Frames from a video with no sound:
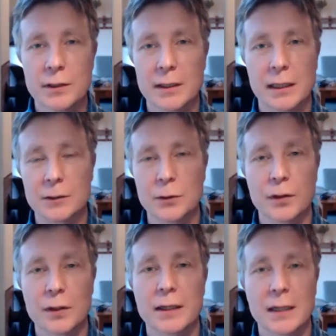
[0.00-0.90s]
see that? Do
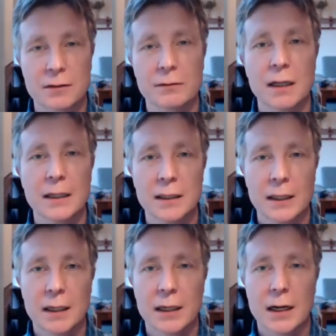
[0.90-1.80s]
you think that's
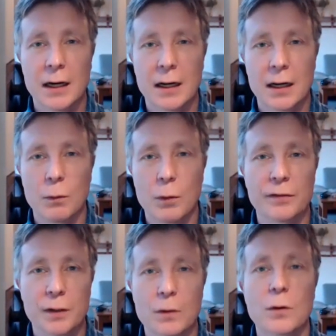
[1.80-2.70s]
really one
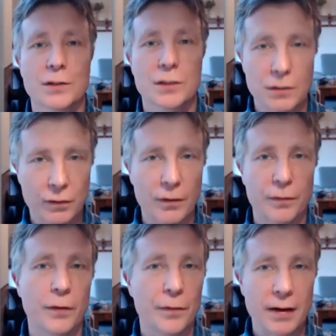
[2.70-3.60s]
of the causes
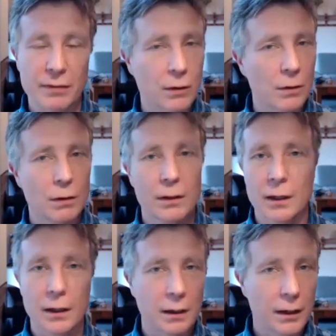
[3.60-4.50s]
of having all
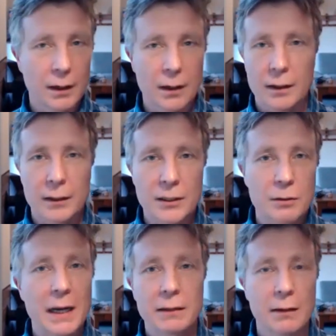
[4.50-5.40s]
the
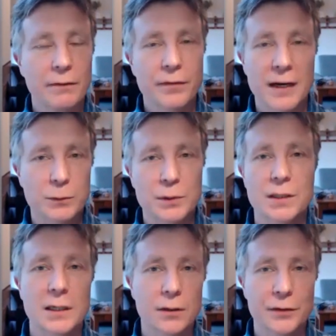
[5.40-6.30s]
detrimental effects we
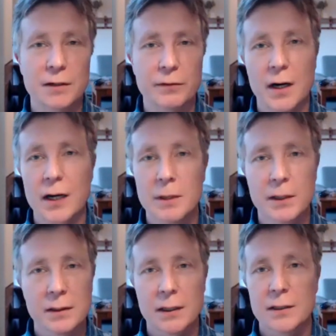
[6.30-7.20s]
see on the
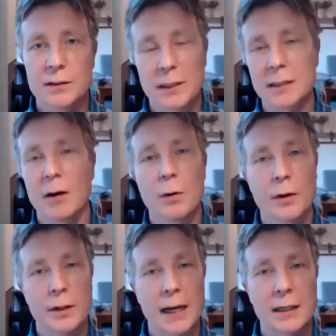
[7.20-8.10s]
environment, so that our
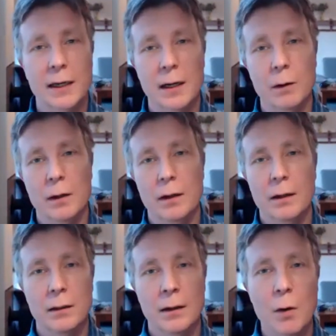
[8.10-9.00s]

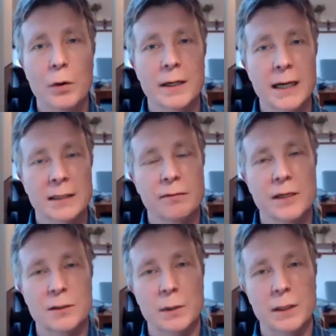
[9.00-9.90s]

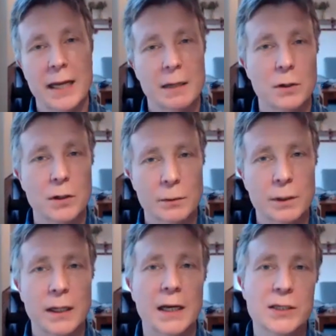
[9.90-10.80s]
connectiveness with animals and
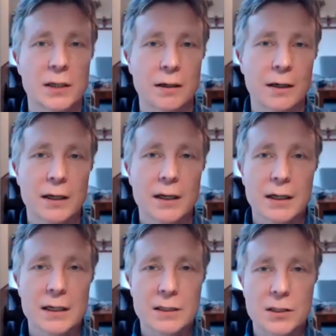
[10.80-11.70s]
with nature
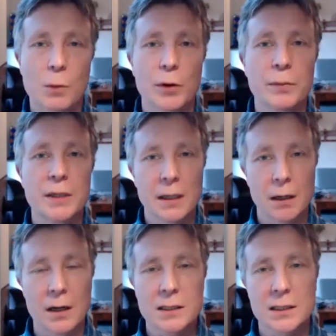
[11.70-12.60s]
is somewhat being
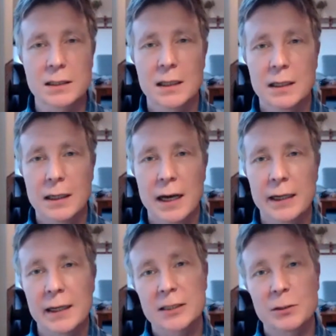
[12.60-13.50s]
lost?
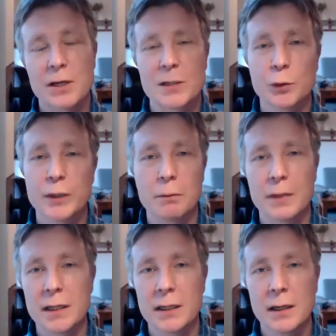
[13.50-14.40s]
And the next question would then
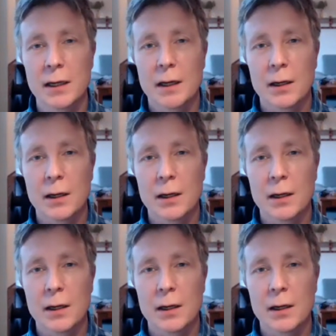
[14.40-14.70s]
be,